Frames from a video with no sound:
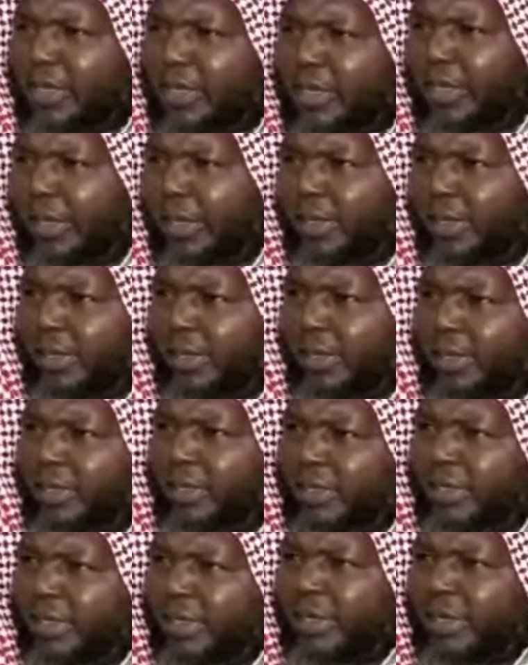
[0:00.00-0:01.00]

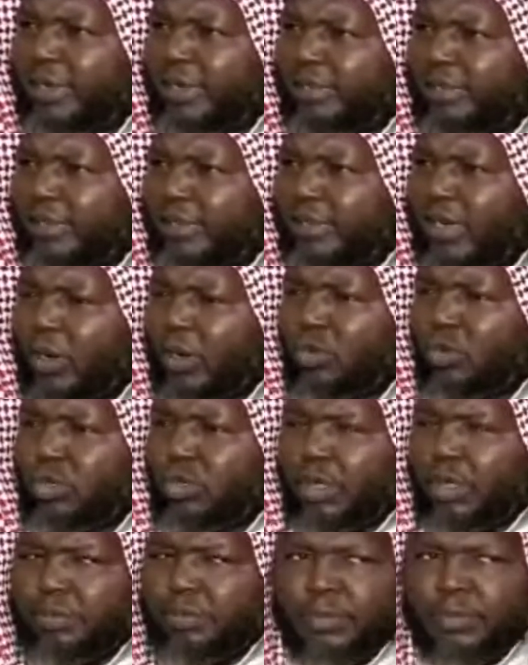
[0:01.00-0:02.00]
They say now who
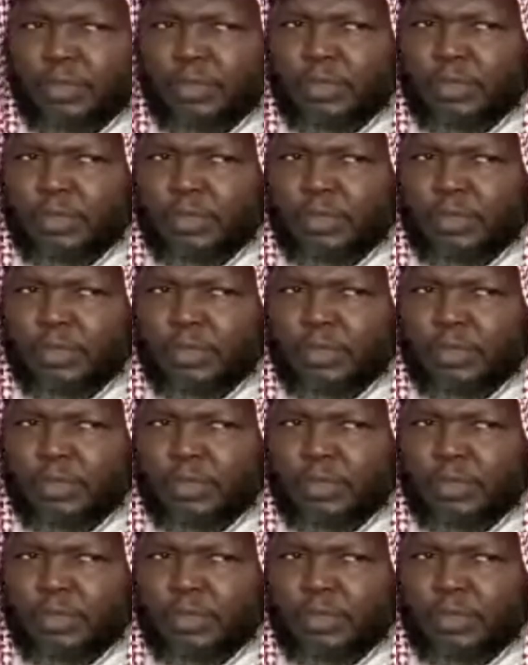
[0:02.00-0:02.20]
them?